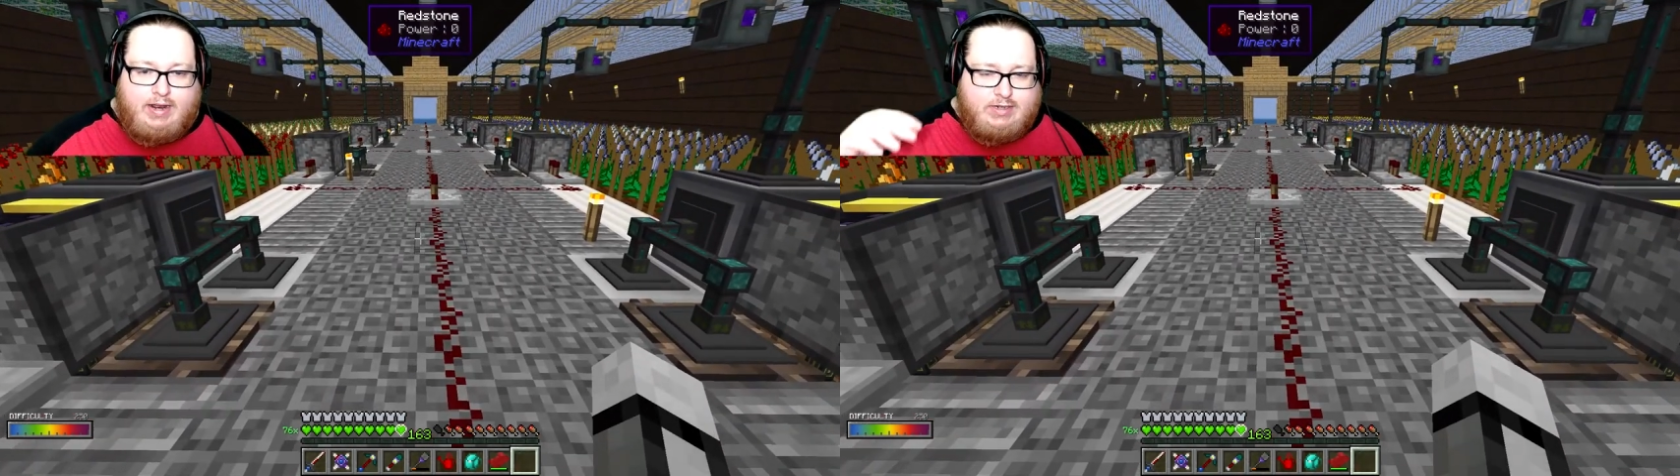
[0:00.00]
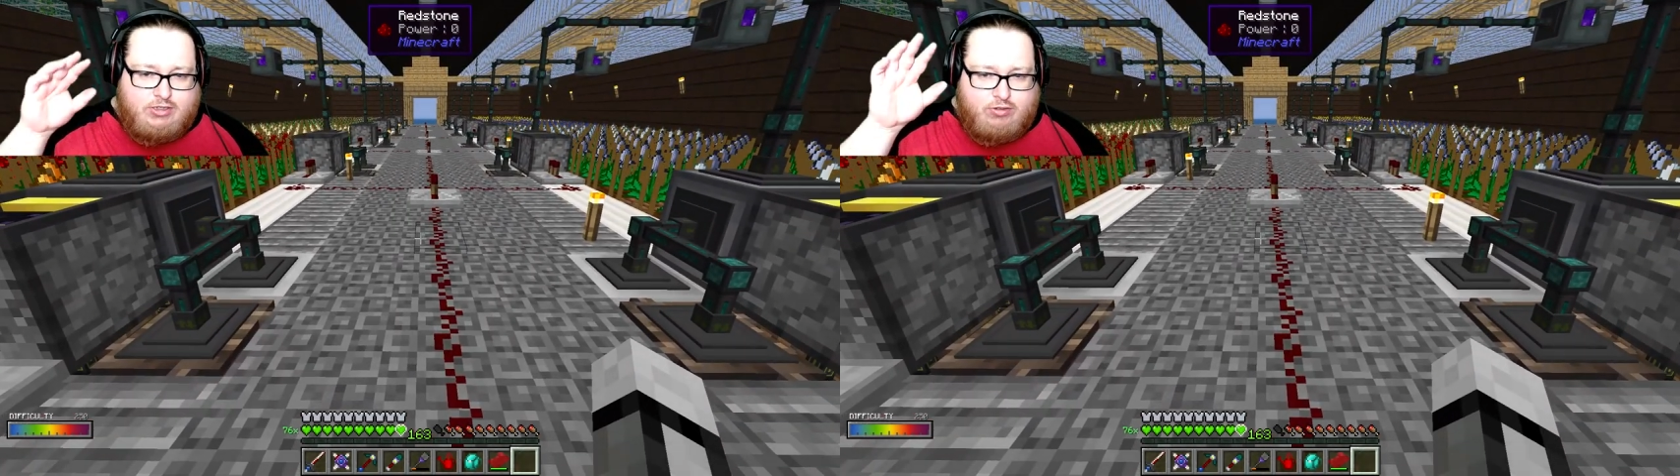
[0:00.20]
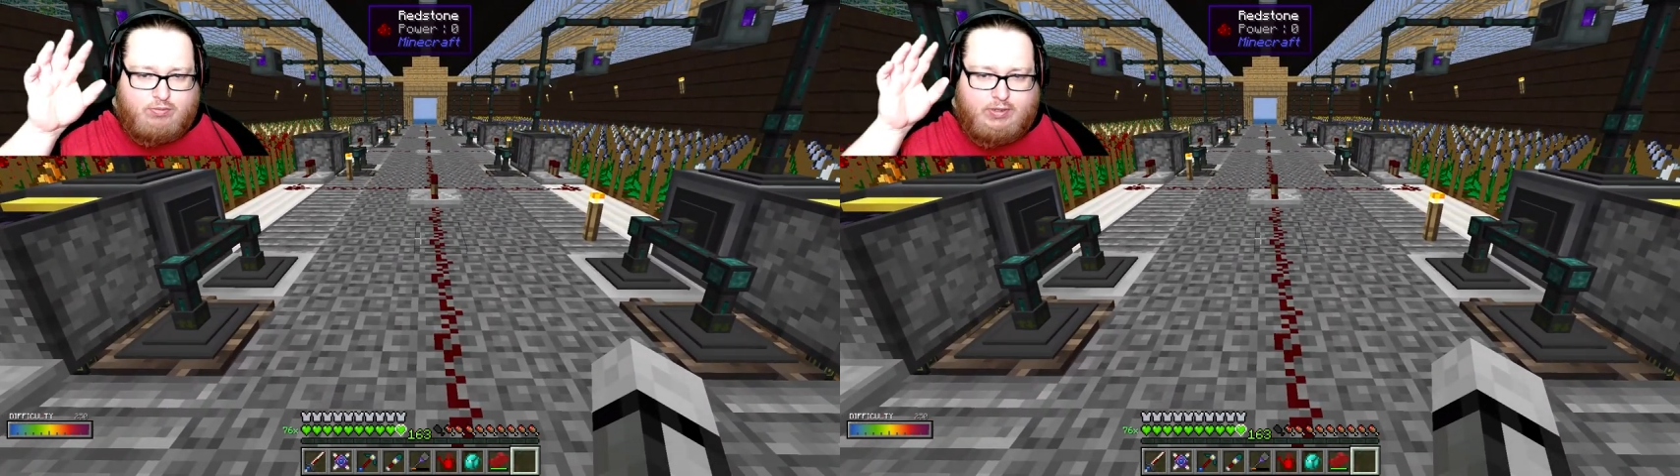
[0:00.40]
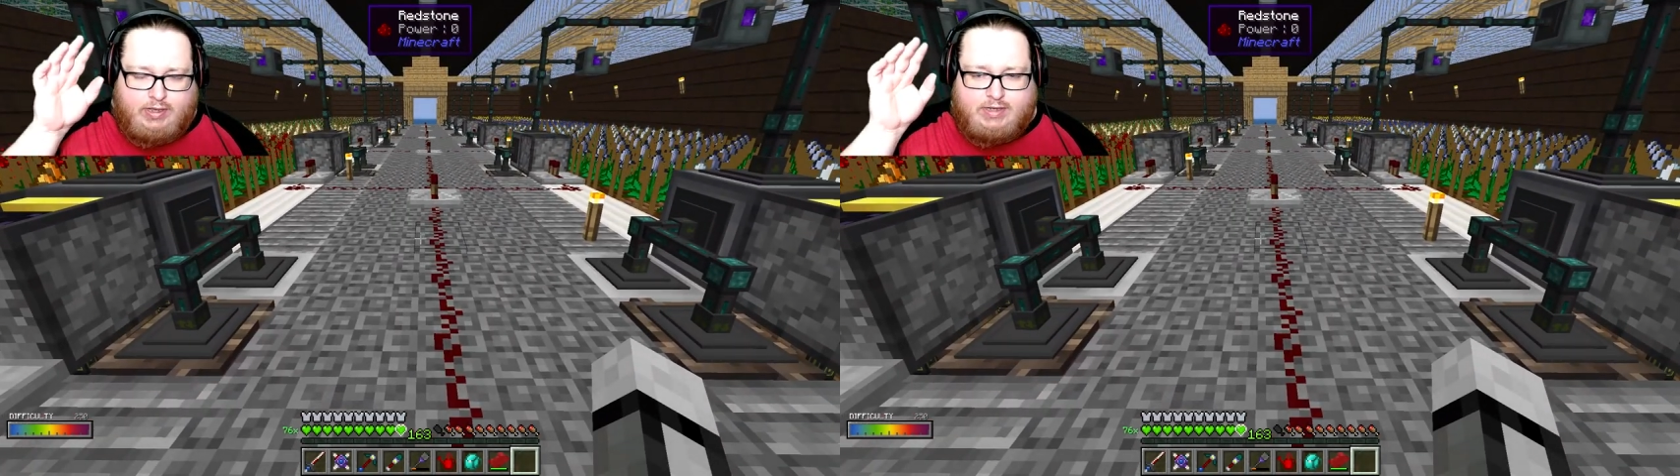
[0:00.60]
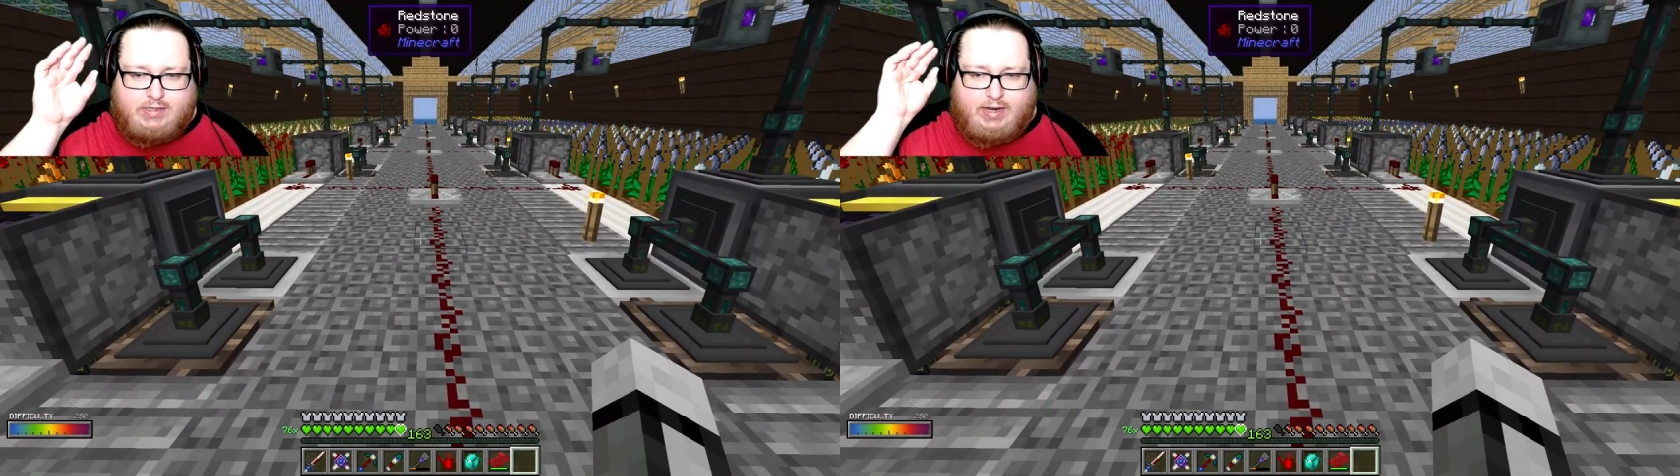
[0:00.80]
do
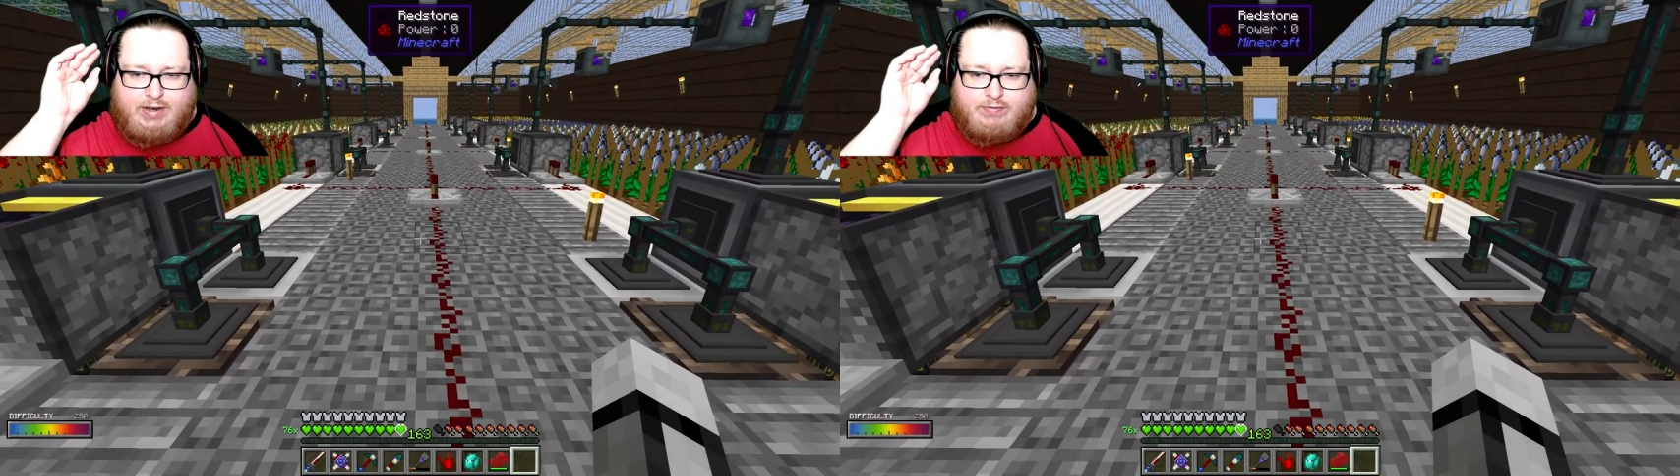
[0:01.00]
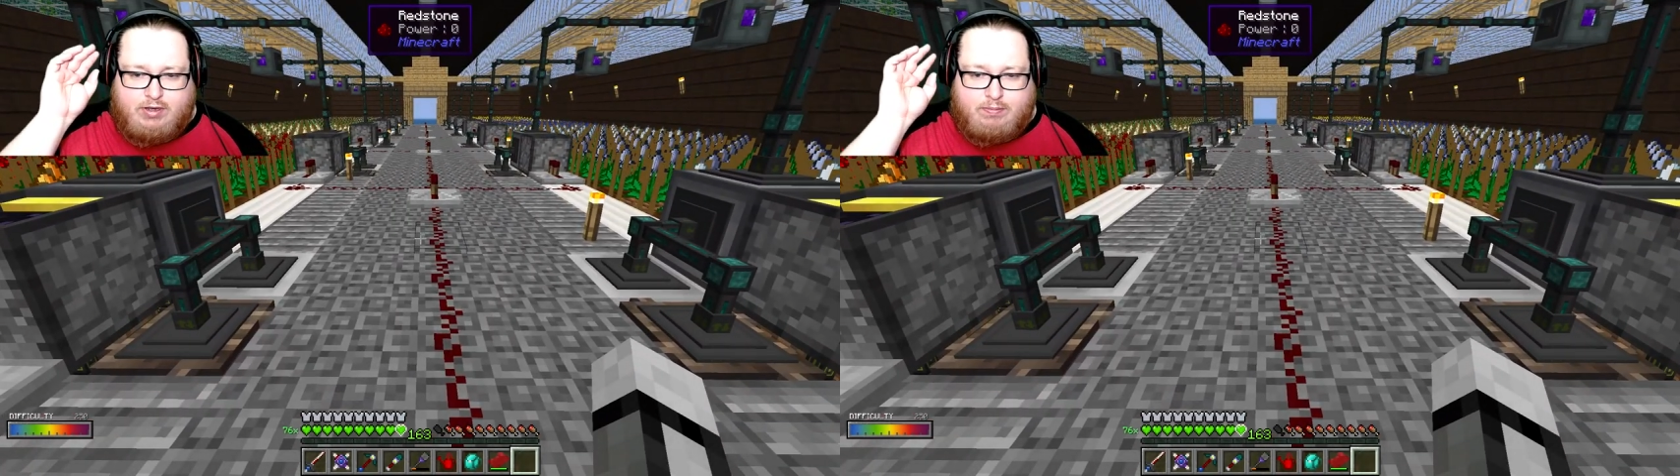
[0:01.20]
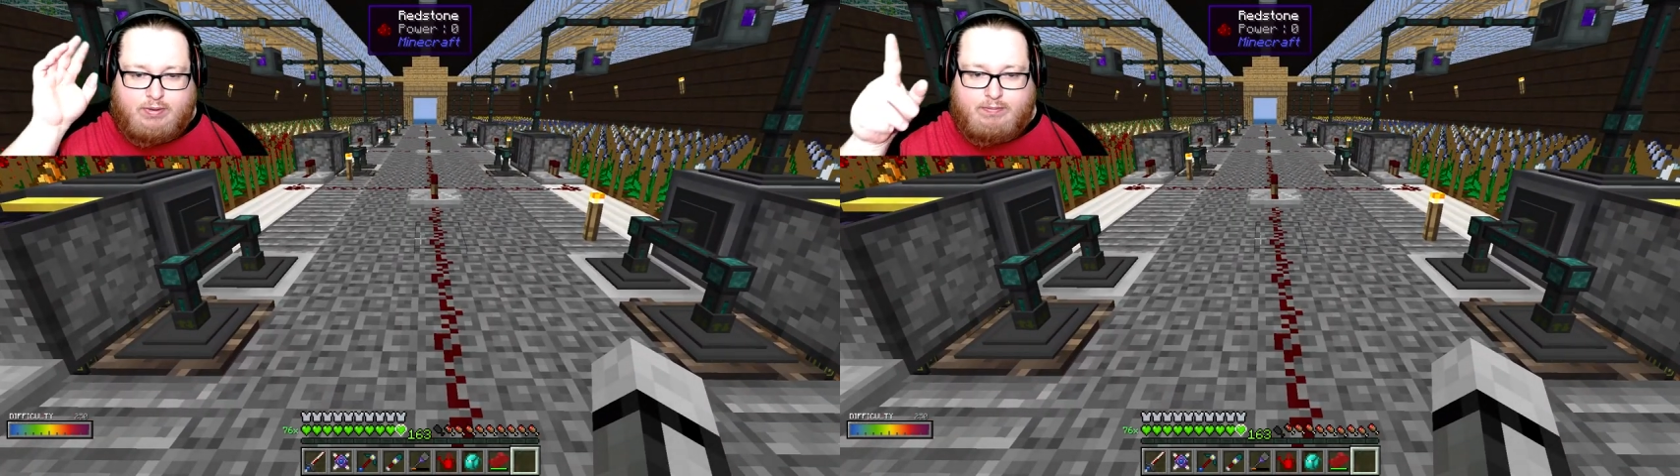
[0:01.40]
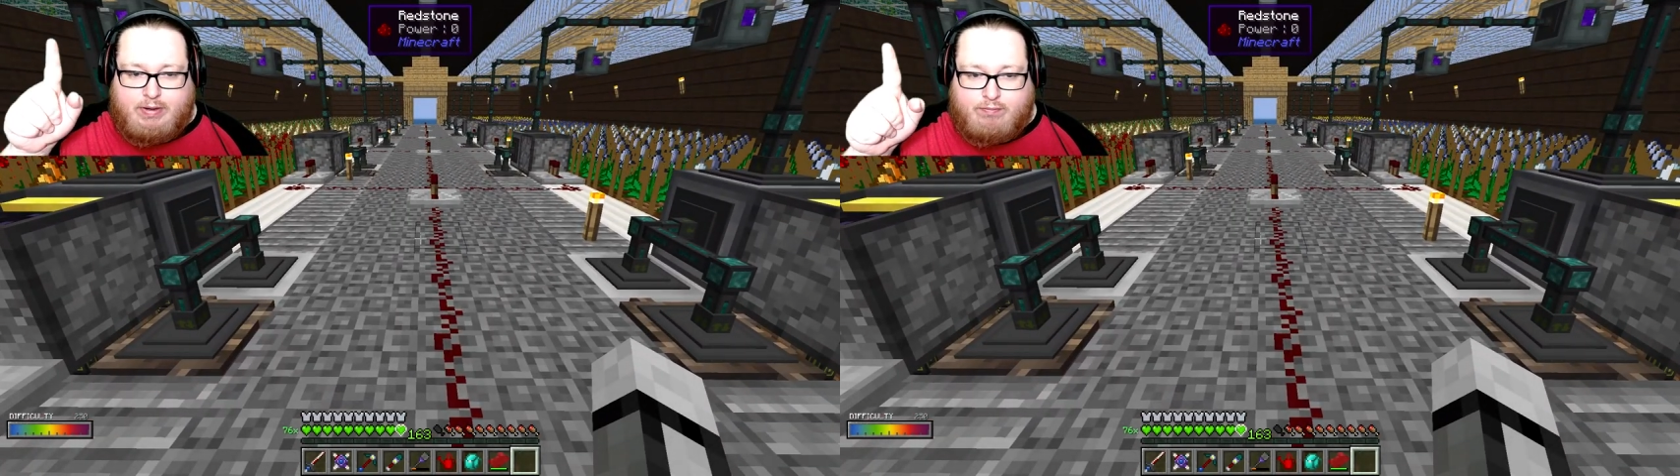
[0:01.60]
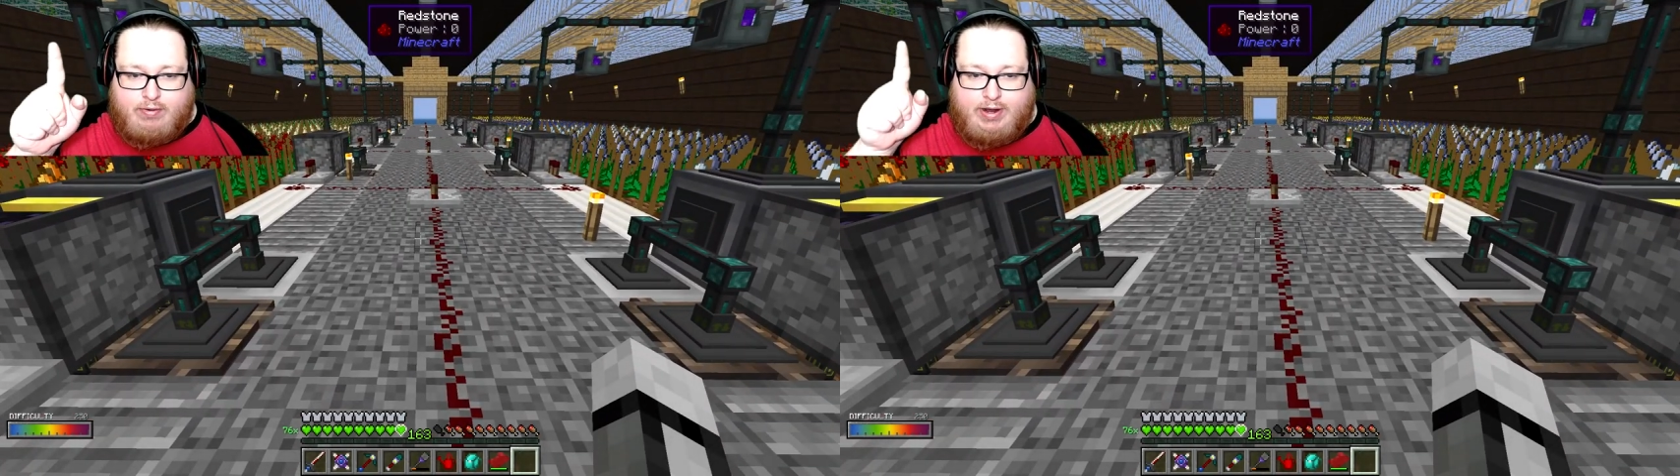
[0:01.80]
realize I have to upgrade my
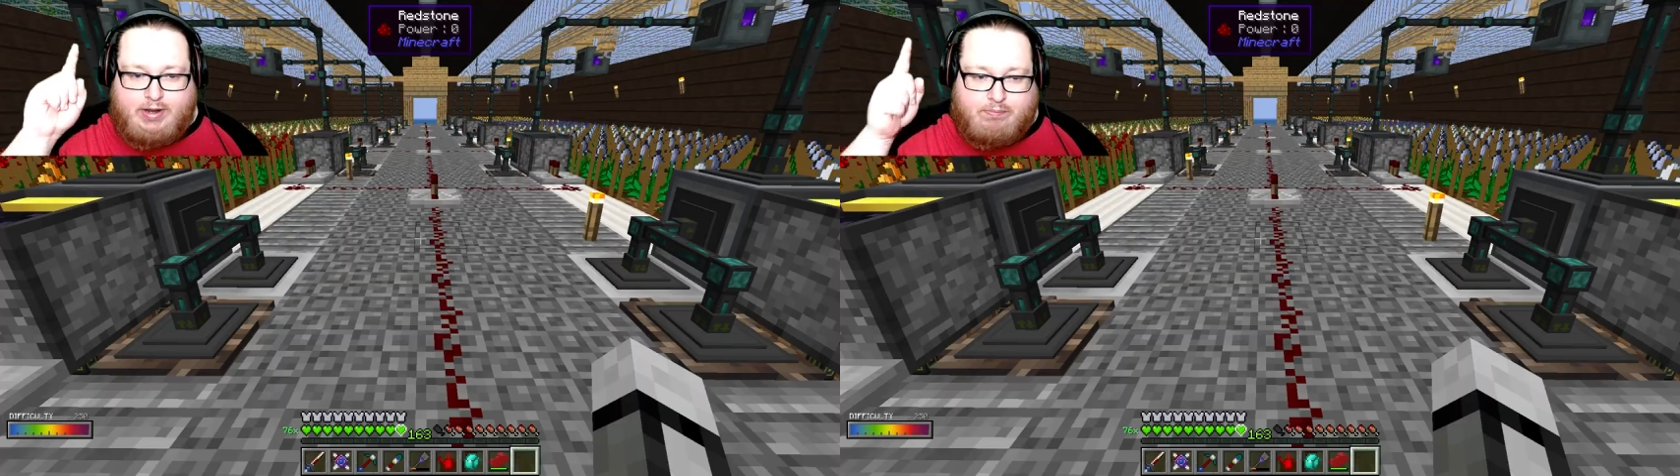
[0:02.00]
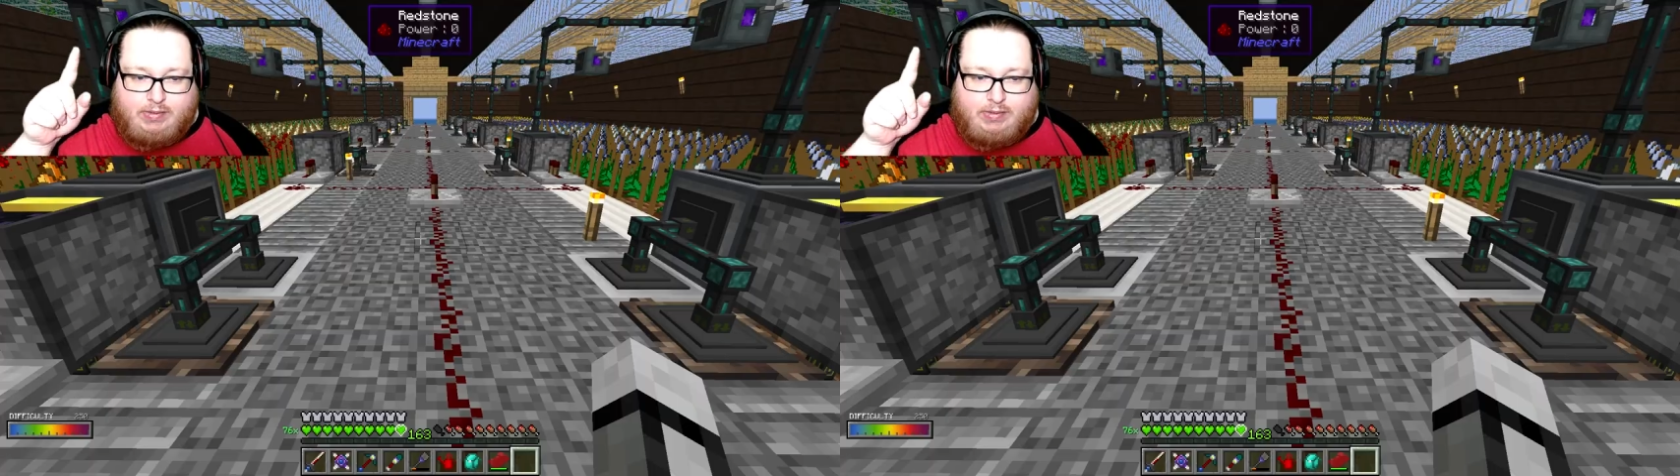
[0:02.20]
RAM,